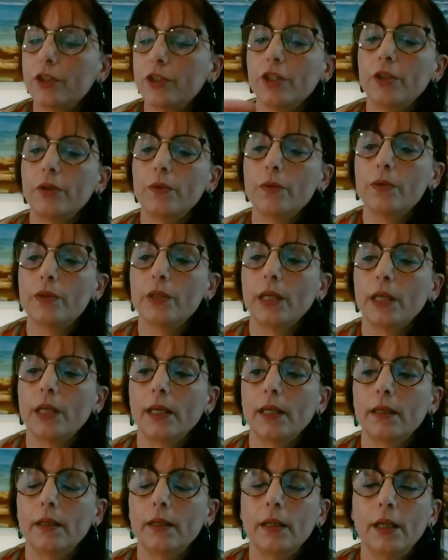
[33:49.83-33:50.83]
use
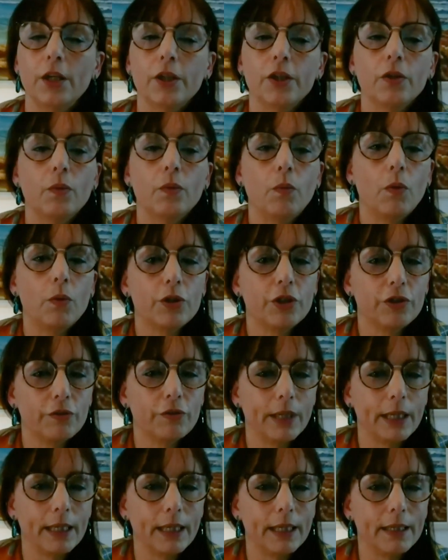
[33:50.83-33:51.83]
in your water
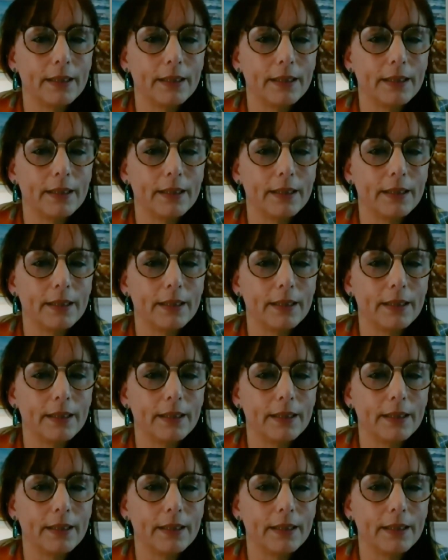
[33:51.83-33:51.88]
drink